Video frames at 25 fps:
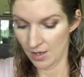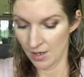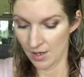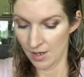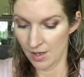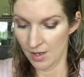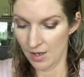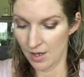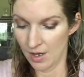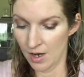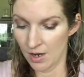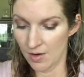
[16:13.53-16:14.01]

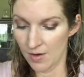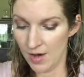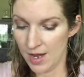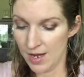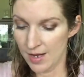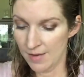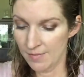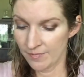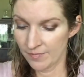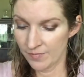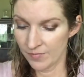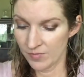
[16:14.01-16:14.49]
Alrighty,
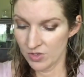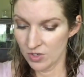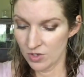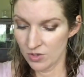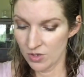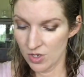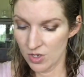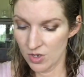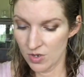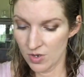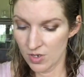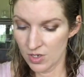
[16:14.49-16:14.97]
so
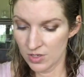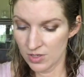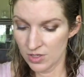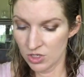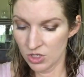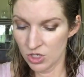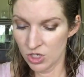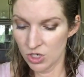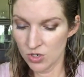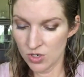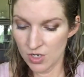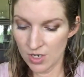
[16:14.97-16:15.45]
those
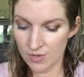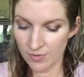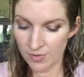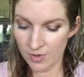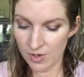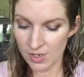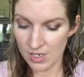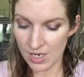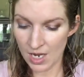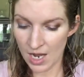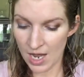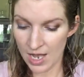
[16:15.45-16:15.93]
two different
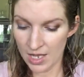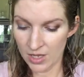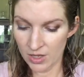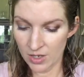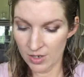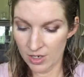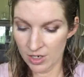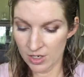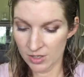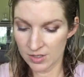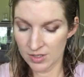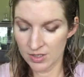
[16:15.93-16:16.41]
eye
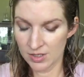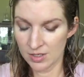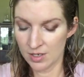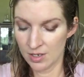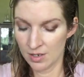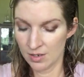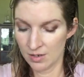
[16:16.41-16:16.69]
looks.